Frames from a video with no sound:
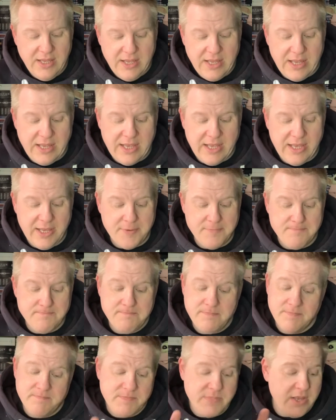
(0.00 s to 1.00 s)
and
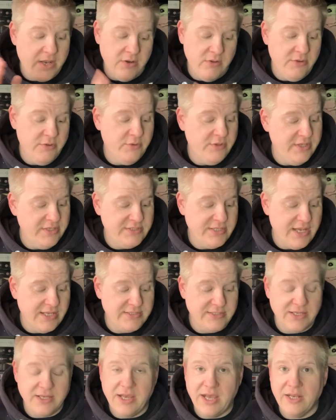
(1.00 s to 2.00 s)
although this
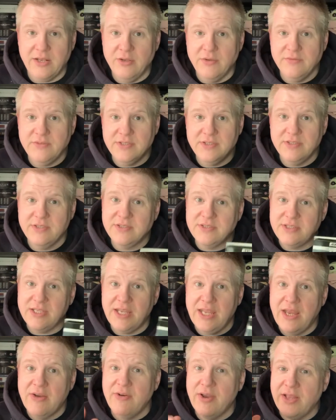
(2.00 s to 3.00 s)
has it, I'd love to
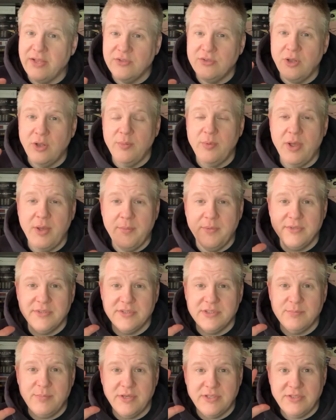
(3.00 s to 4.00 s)
hear it in Dolby Atmos,
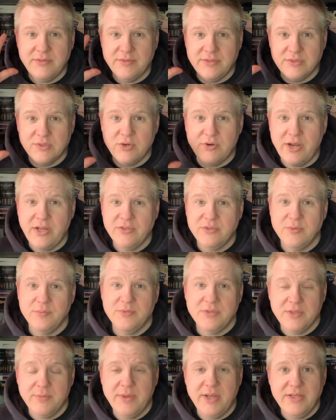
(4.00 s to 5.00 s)
especially if it's cranked up
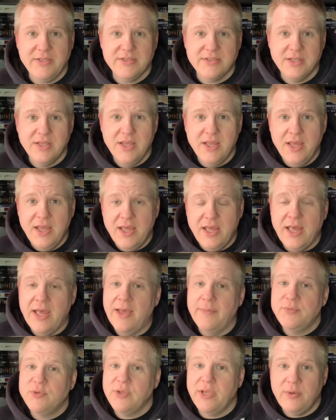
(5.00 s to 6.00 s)
to the max.
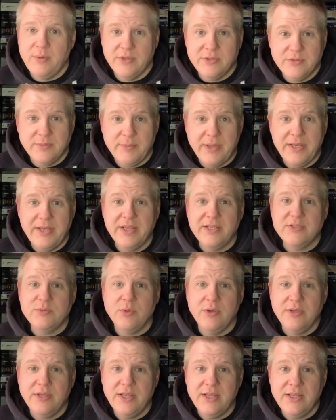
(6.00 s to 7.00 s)
So anyway, so my next
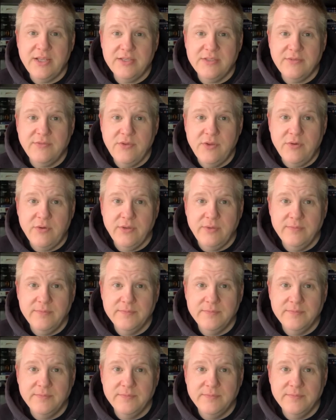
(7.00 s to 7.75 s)
one is Fury.